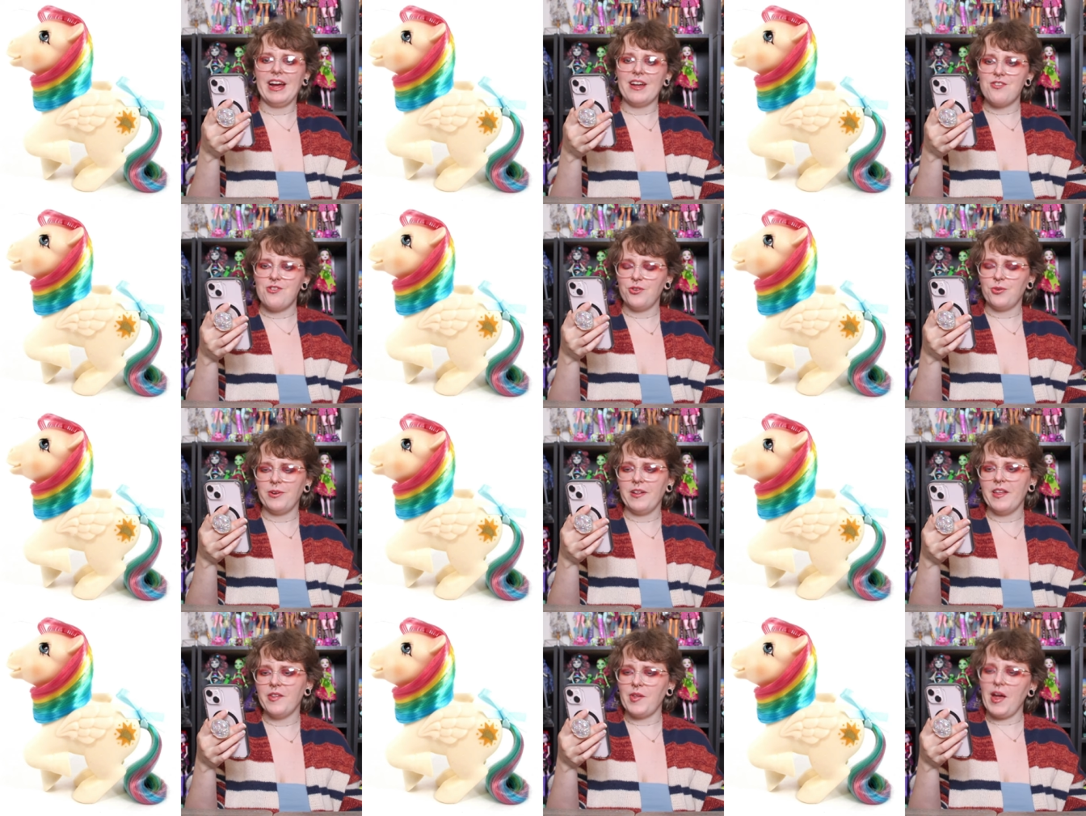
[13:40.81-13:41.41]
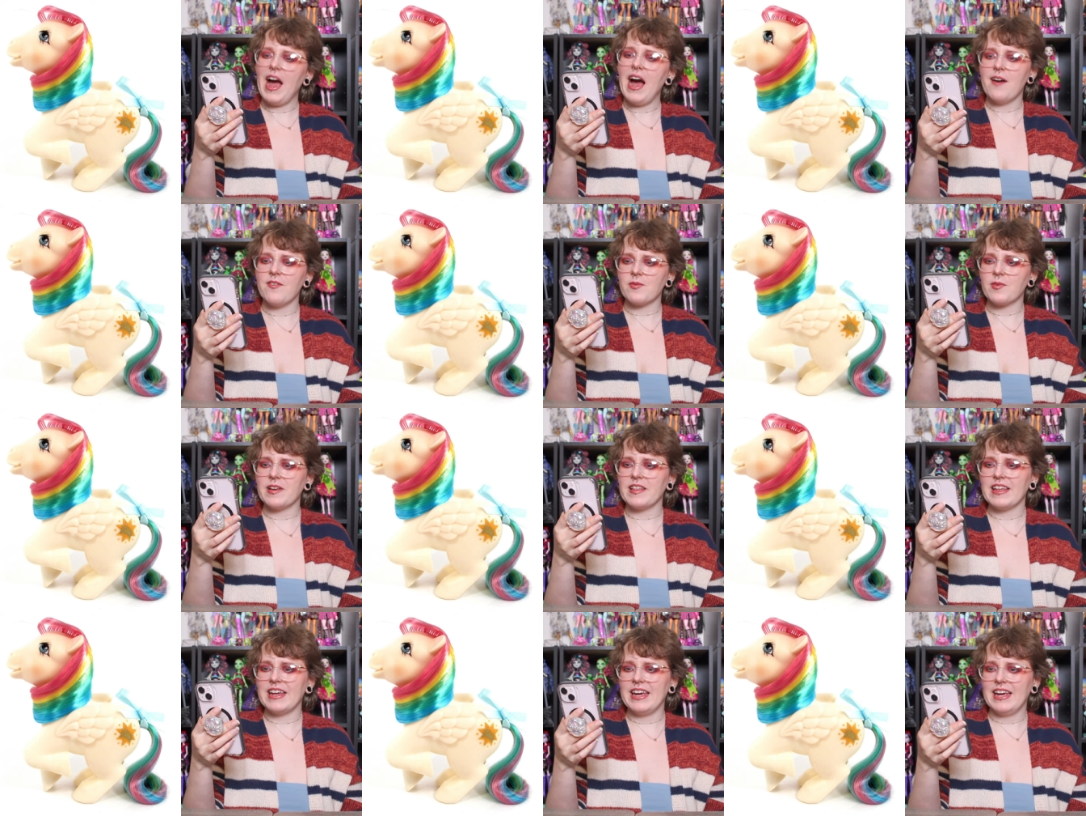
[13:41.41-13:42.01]
I just realized I haven't
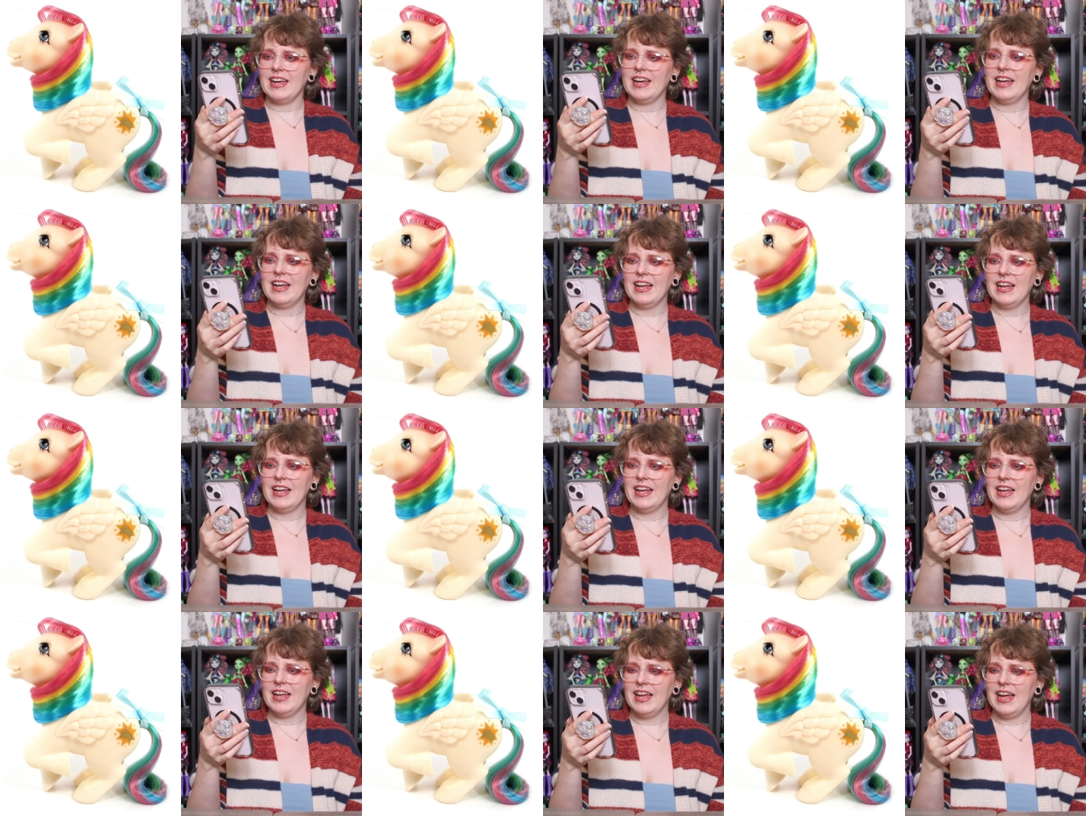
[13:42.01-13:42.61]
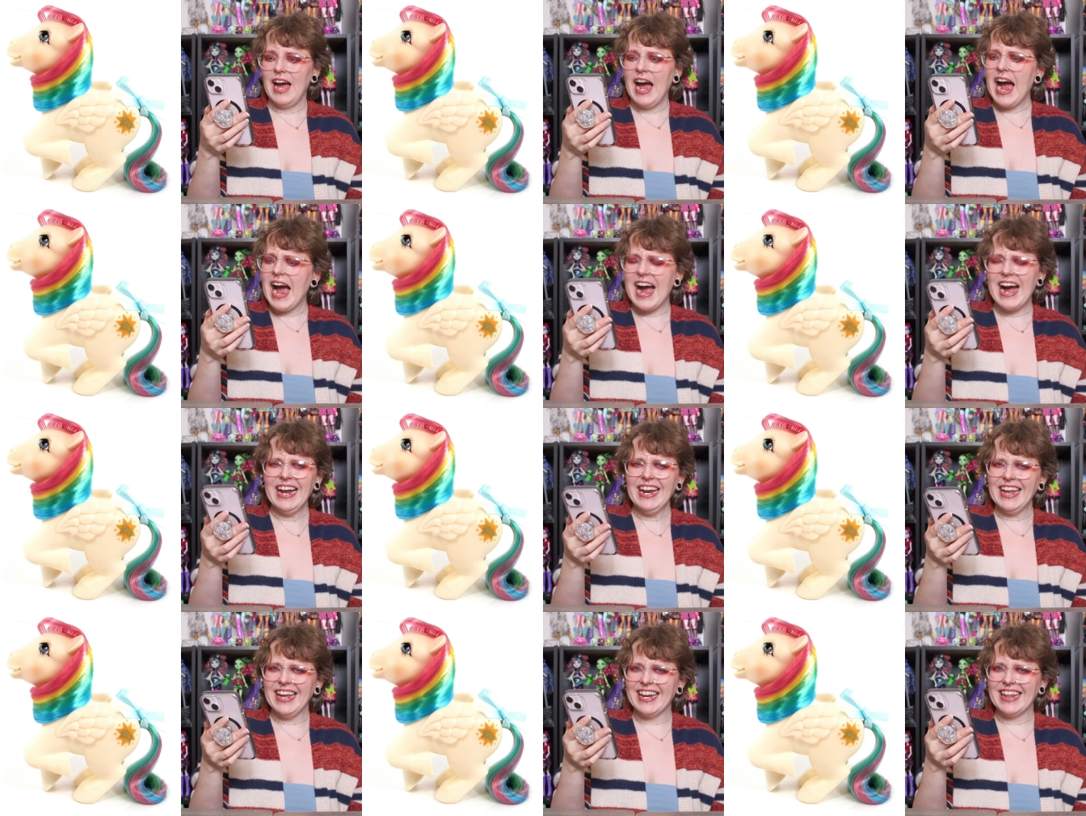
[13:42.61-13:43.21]
really
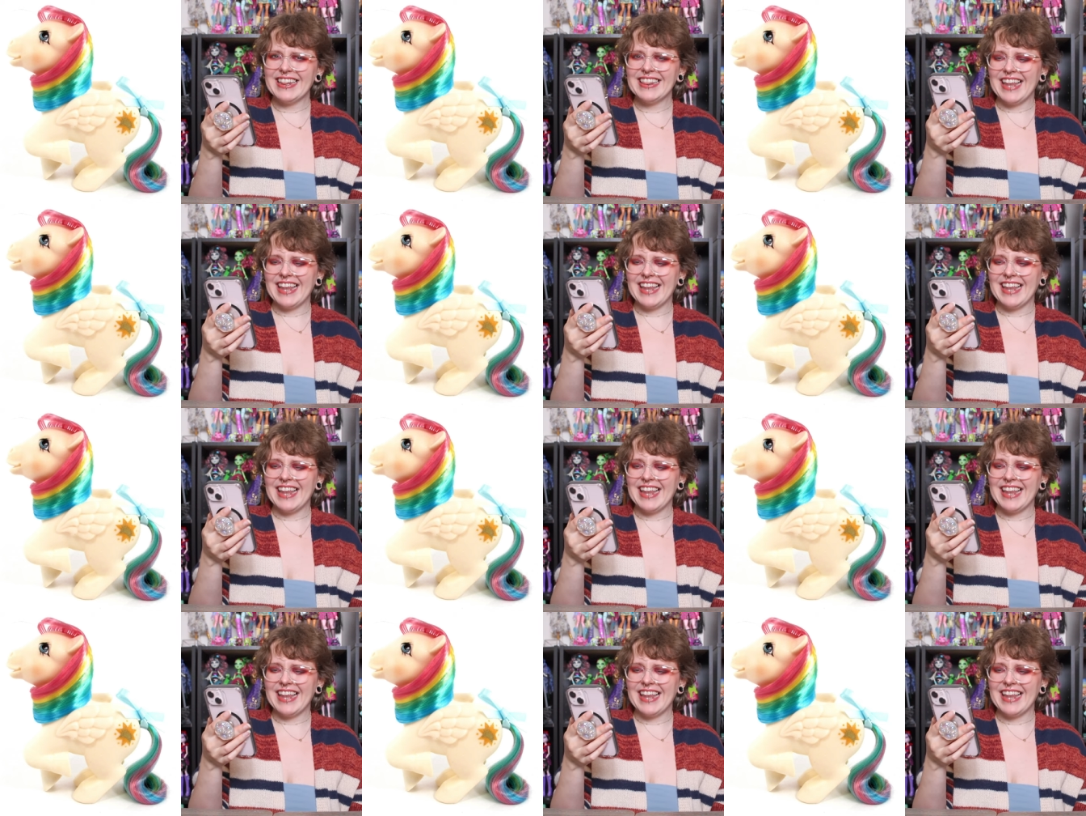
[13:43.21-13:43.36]
had any